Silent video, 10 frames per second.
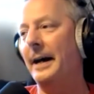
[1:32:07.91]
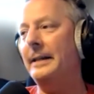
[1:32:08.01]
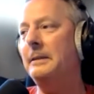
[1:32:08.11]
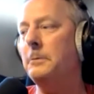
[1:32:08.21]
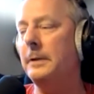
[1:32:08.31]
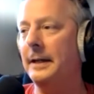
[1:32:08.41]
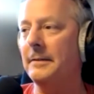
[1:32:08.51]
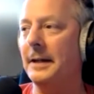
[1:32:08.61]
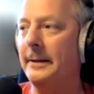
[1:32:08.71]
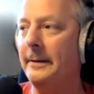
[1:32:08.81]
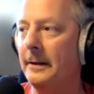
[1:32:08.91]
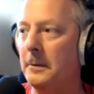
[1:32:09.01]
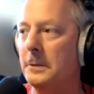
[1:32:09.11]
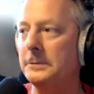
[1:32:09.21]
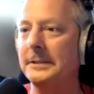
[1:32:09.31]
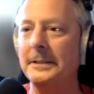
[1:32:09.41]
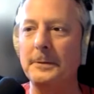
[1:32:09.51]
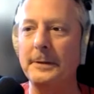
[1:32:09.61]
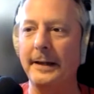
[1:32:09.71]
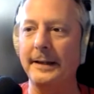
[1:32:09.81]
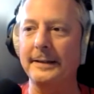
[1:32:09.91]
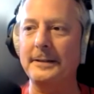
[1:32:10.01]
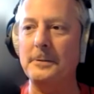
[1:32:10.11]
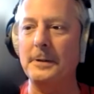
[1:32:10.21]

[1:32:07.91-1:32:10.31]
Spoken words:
I almost think we got to do